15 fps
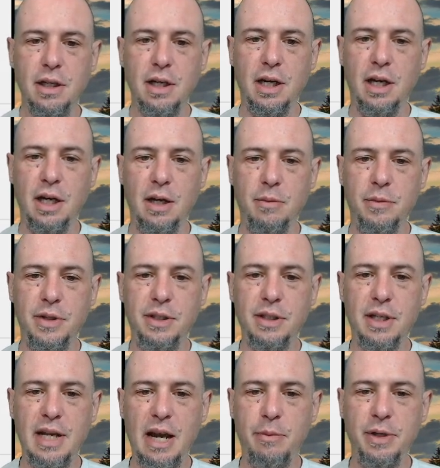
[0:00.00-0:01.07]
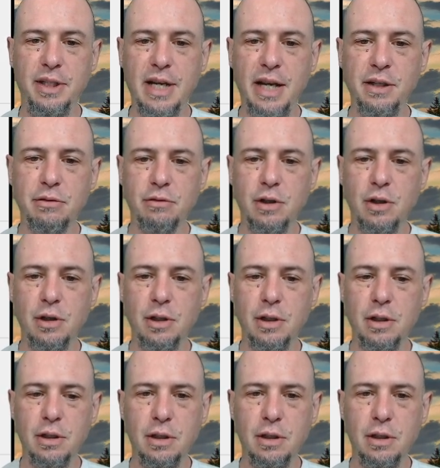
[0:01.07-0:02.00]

Um, this can now be dice roll.